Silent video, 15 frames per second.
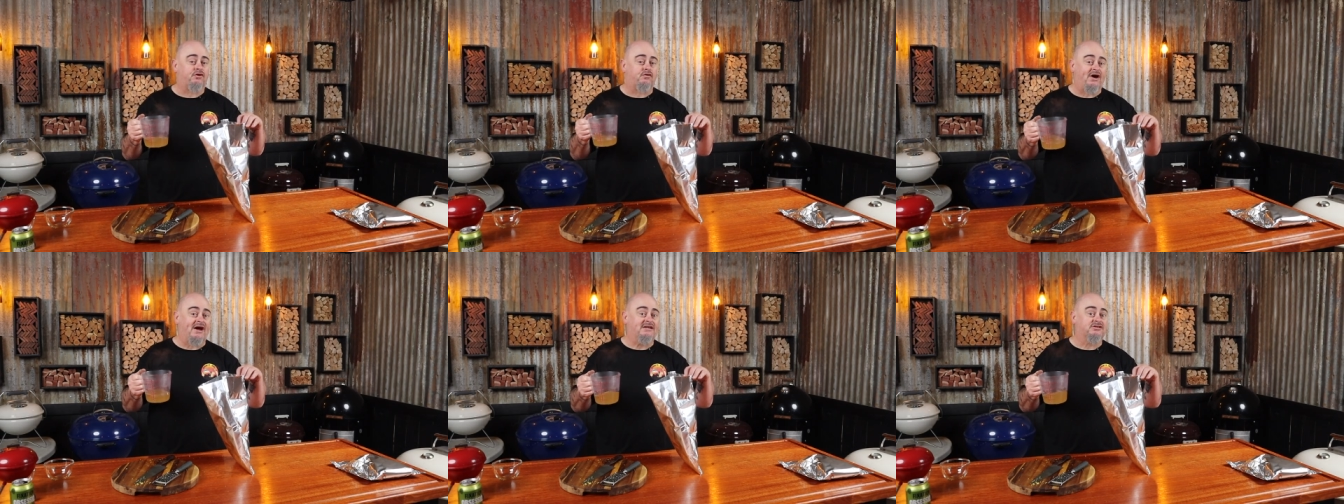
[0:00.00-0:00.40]

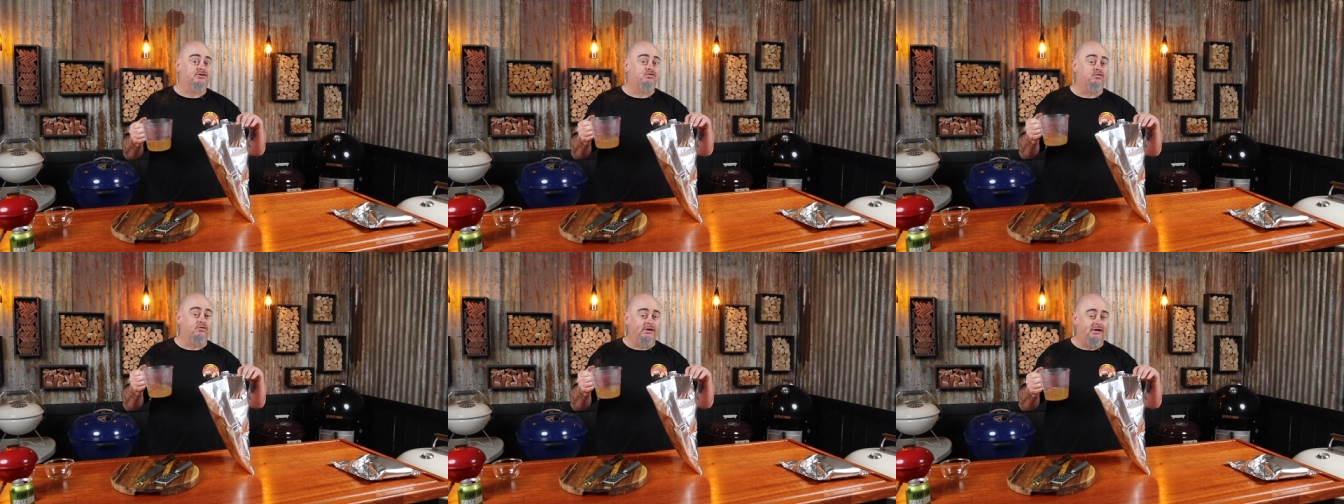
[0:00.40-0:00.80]
creates
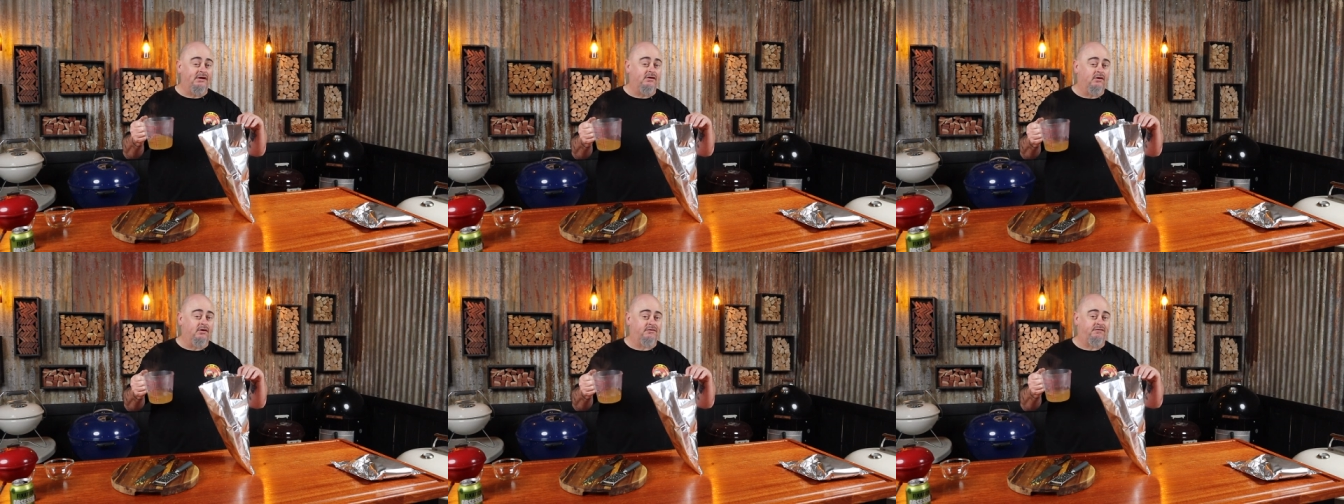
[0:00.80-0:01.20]
a
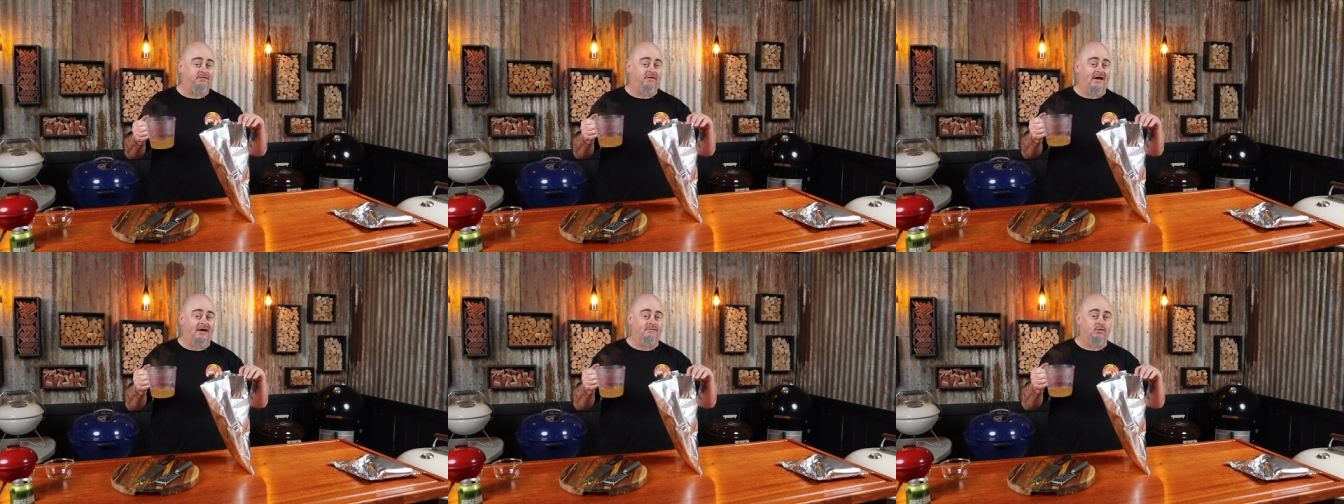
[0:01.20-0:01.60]
really nice
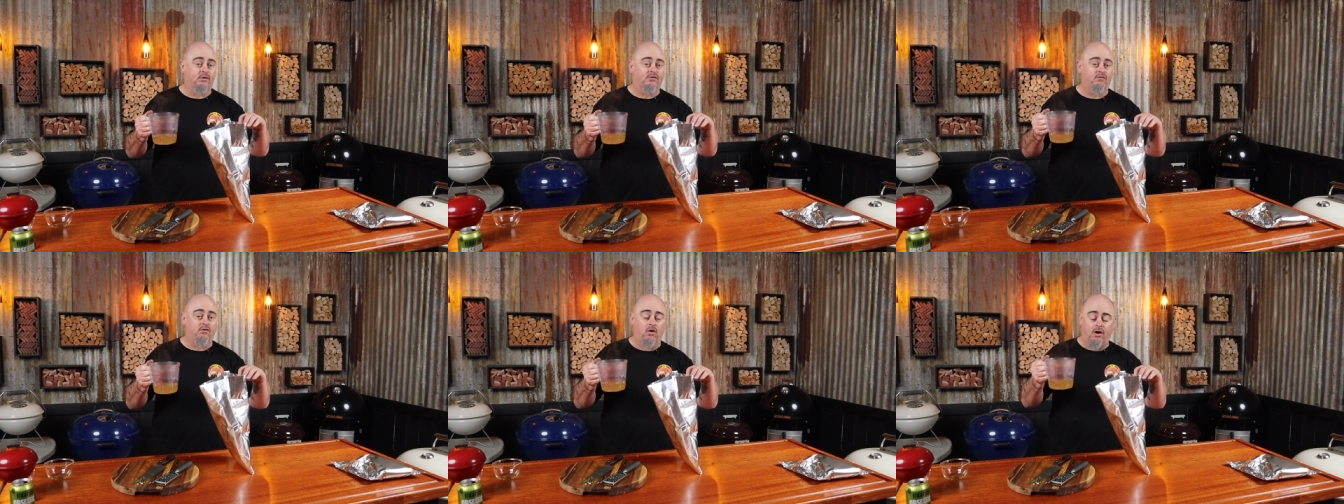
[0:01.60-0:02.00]
flavour
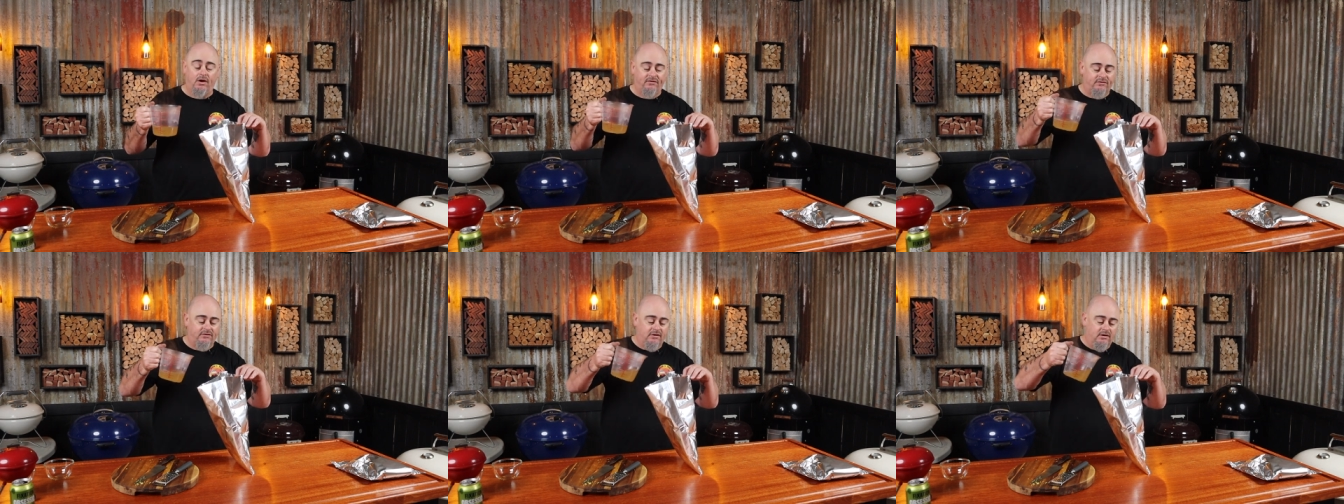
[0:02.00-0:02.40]
with
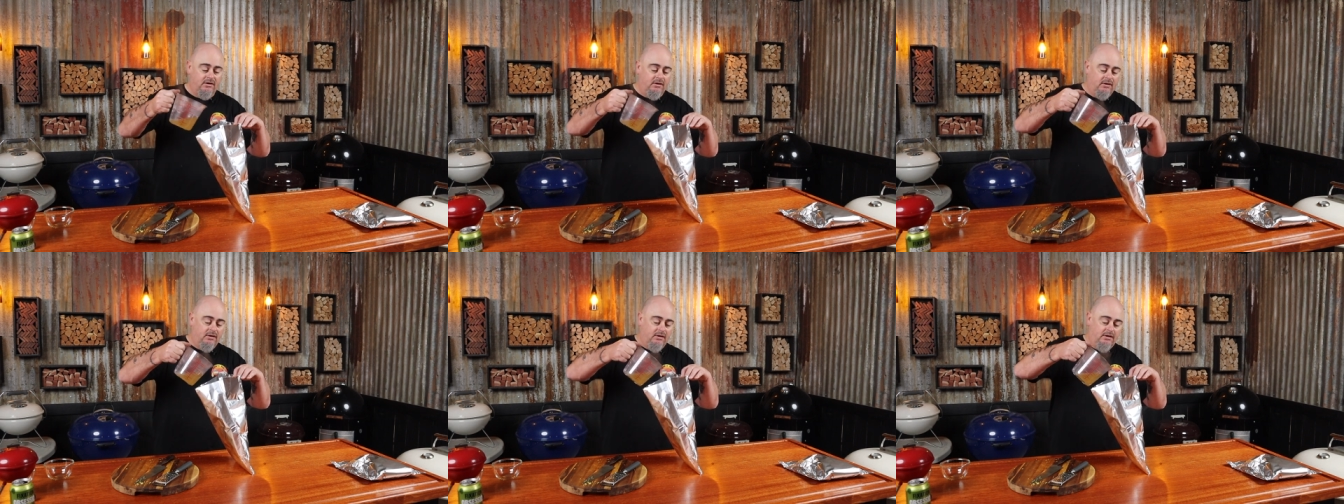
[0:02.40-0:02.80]
rice,
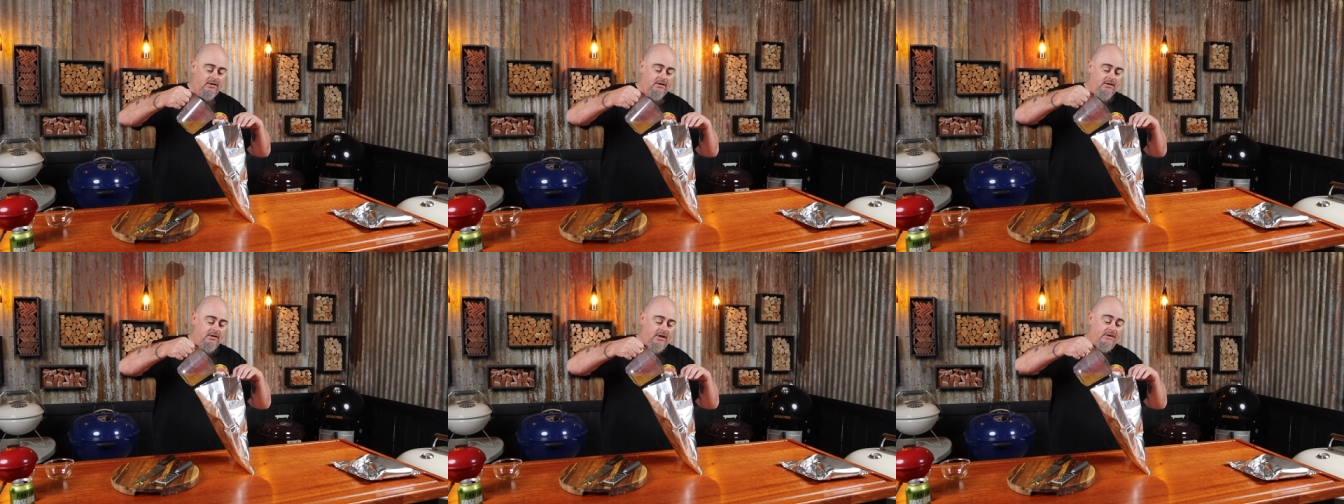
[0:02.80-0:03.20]

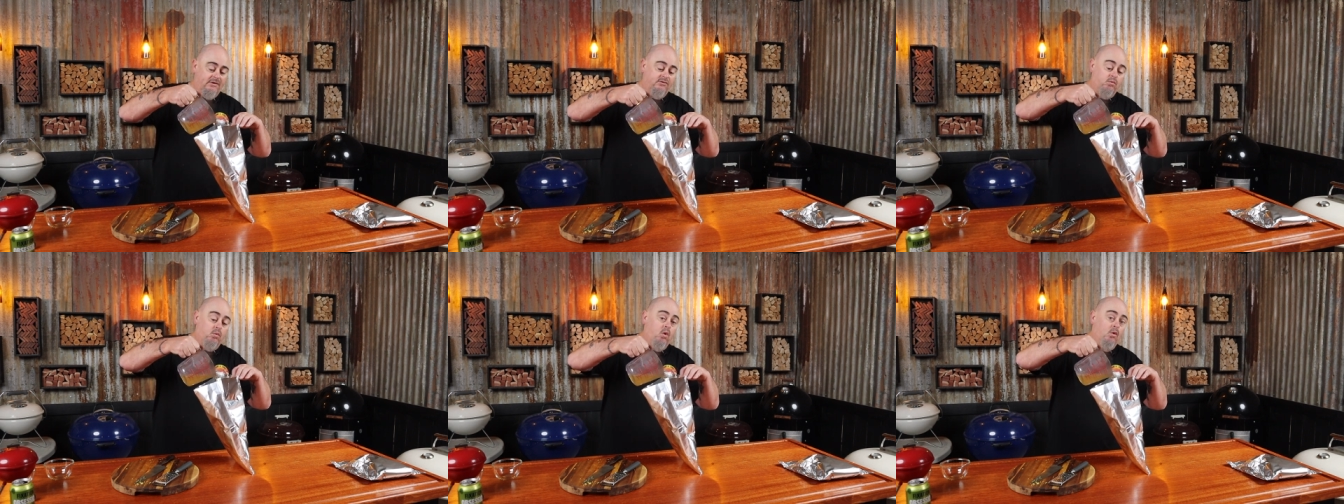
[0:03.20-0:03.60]
and
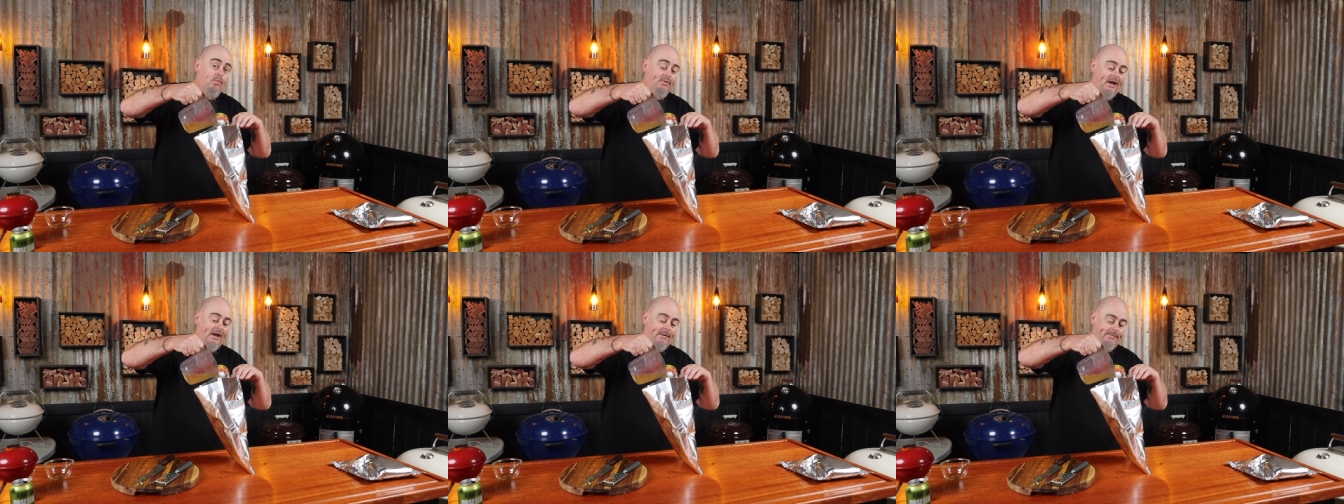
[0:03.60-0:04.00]
it's
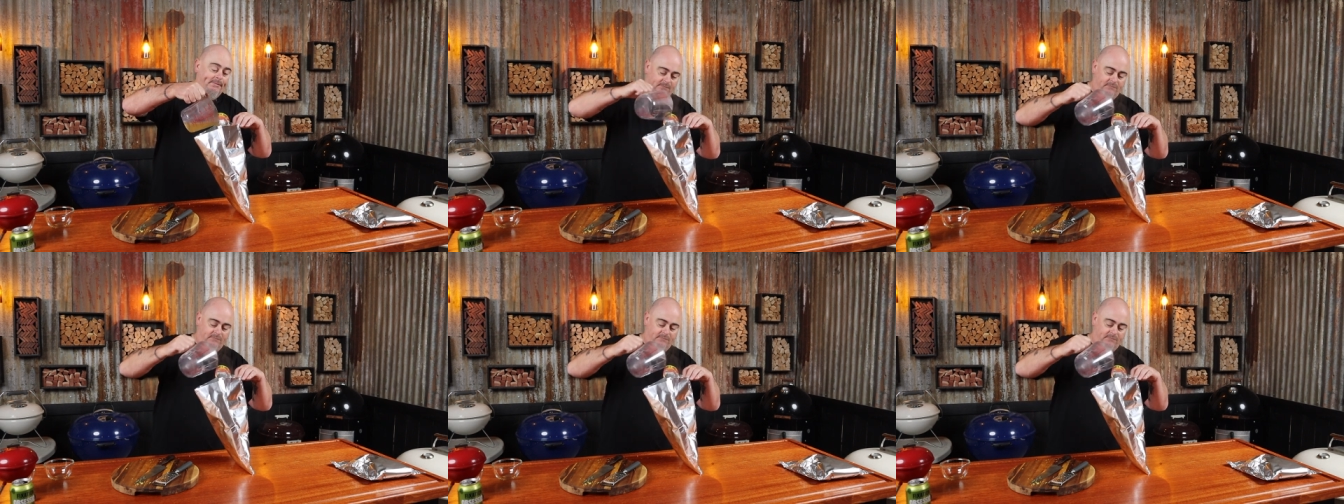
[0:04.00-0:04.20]
warmed up.